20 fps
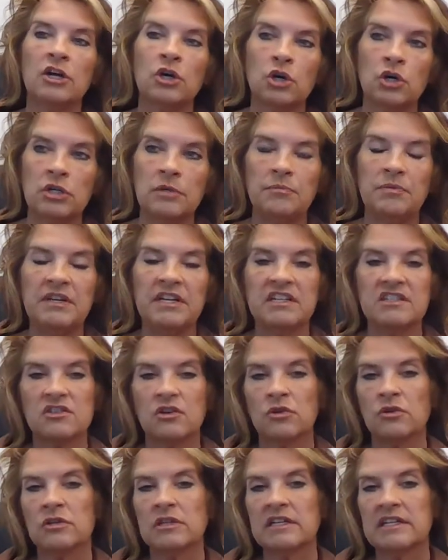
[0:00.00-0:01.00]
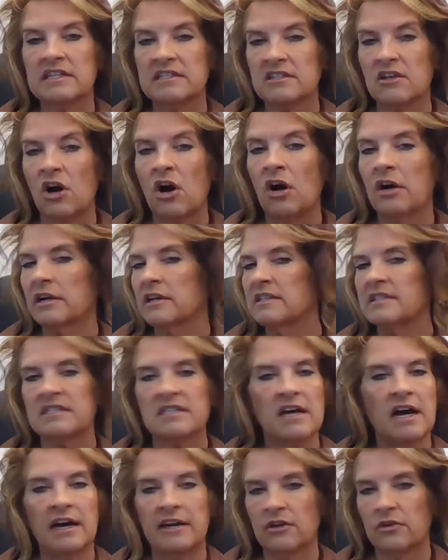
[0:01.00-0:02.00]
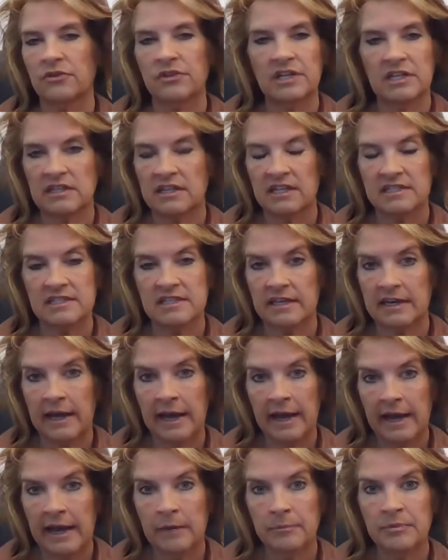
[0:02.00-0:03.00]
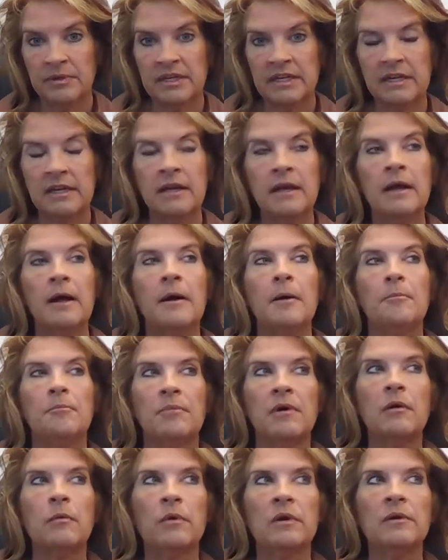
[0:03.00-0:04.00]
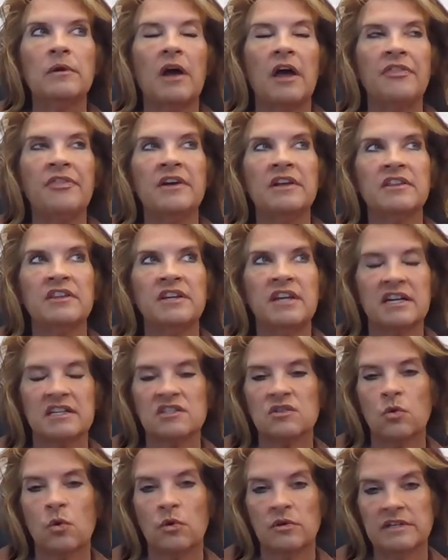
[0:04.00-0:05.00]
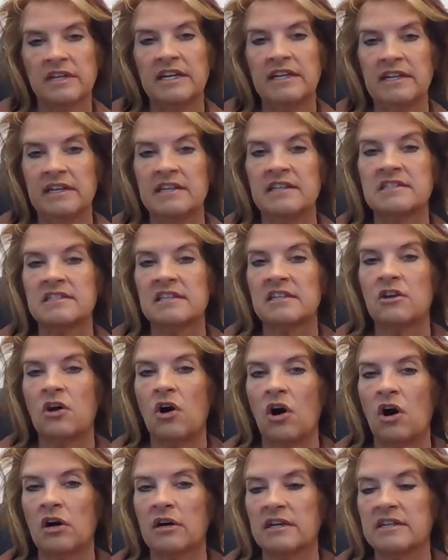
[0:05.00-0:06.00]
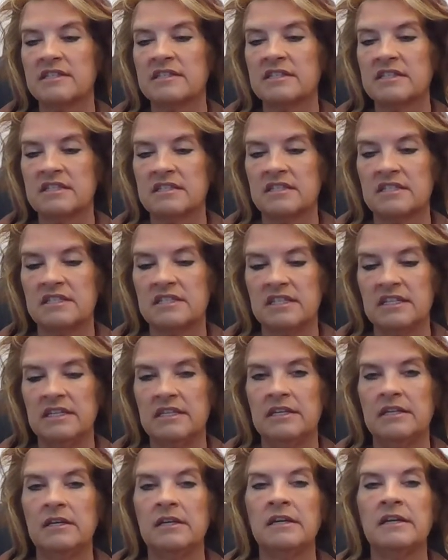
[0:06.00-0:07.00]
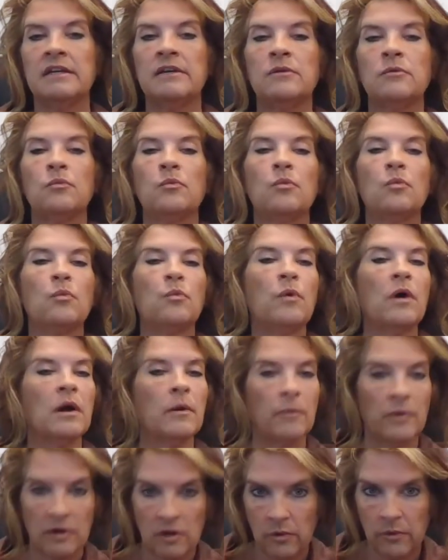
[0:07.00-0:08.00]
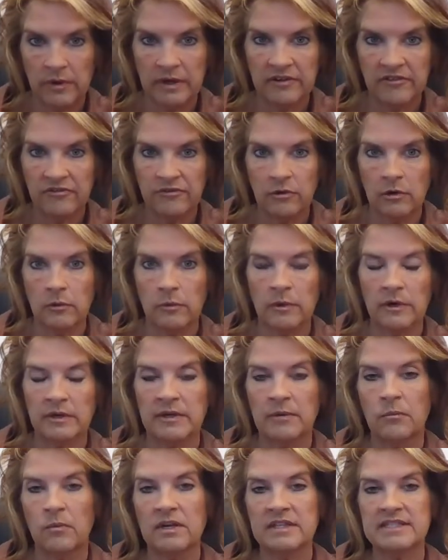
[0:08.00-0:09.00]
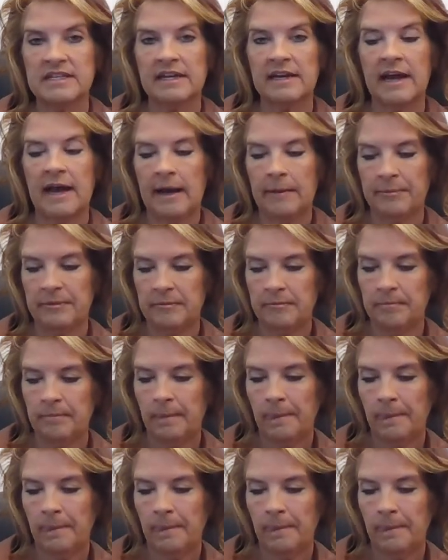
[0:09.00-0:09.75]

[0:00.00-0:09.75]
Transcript: Could be as early as August. I don't think that's going to happen, but I think the next court date is in August to see where we're going forward and what's going to happen.